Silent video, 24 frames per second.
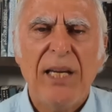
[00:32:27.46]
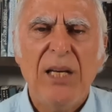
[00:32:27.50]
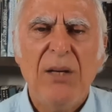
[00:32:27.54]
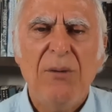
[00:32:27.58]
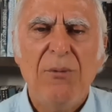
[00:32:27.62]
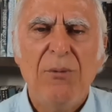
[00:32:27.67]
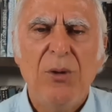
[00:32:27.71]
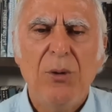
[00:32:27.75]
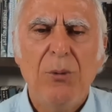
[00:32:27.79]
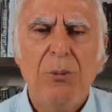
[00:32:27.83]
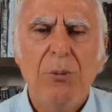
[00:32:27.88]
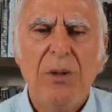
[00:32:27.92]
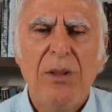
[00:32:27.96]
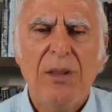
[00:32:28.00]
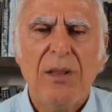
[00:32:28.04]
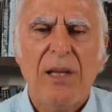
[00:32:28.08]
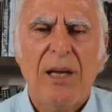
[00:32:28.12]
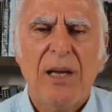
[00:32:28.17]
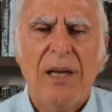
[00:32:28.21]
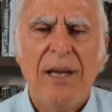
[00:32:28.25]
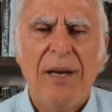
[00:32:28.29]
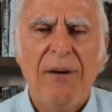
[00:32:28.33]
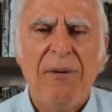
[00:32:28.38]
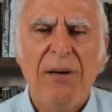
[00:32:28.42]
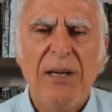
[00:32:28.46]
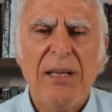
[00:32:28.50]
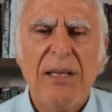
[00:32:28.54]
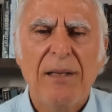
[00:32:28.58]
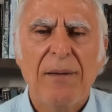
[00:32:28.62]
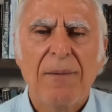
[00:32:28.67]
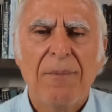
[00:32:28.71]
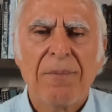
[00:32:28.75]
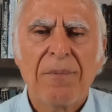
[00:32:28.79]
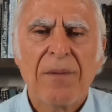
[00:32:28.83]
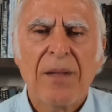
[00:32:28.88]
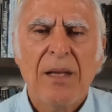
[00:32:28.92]
interview with Eric,
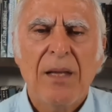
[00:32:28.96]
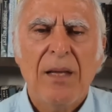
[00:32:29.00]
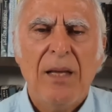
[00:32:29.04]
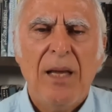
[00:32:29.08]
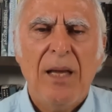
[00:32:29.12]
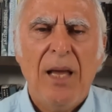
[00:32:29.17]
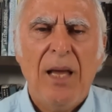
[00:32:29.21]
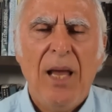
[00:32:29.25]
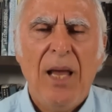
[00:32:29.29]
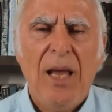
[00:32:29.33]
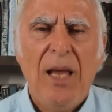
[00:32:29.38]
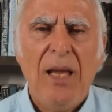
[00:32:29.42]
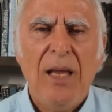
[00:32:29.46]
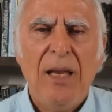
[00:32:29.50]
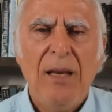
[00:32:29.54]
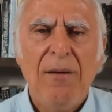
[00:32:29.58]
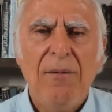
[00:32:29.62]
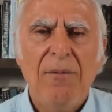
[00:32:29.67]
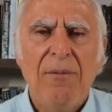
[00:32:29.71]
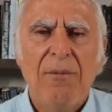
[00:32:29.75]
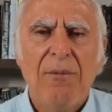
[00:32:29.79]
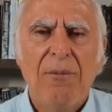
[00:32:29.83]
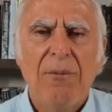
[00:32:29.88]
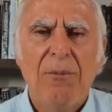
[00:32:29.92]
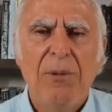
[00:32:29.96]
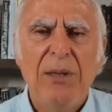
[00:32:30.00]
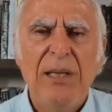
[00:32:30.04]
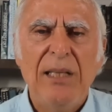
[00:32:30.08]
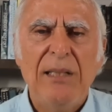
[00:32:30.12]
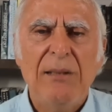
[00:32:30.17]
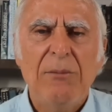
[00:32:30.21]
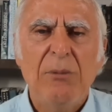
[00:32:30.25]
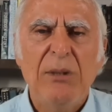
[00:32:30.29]
and we